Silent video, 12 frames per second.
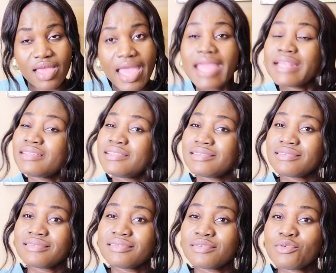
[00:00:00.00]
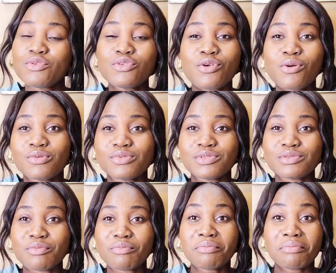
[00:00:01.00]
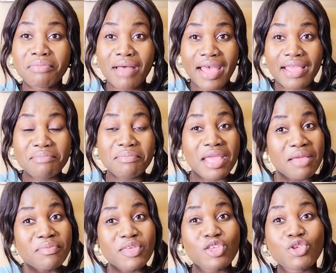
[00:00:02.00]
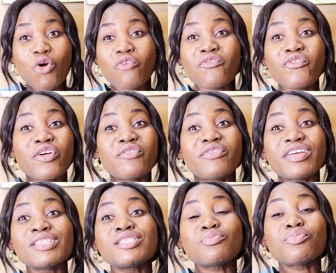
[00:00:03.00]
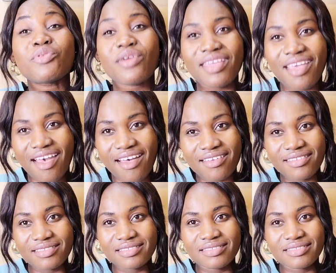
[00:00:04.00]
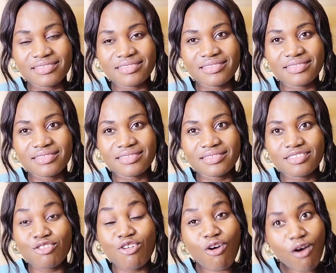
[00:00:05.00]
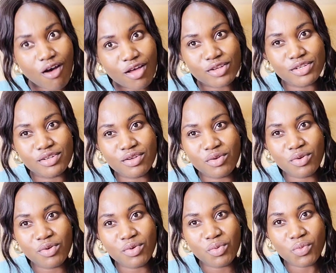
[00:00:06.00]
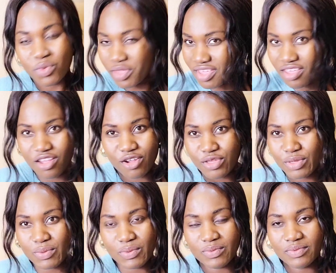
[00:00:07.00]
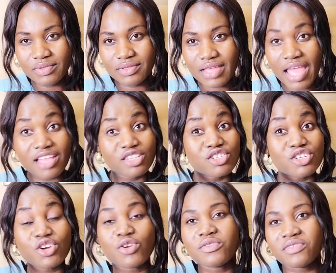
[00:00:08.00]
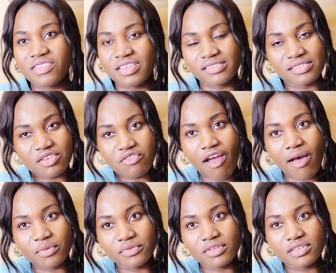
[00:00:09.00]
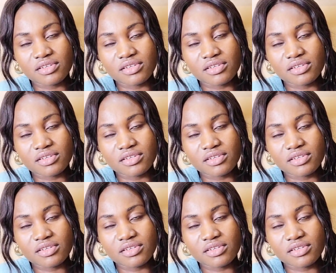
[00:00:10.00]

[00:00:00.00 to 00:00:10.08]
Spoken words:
And who knows, by maybe your fervent prayer, God will hear you and turn things around.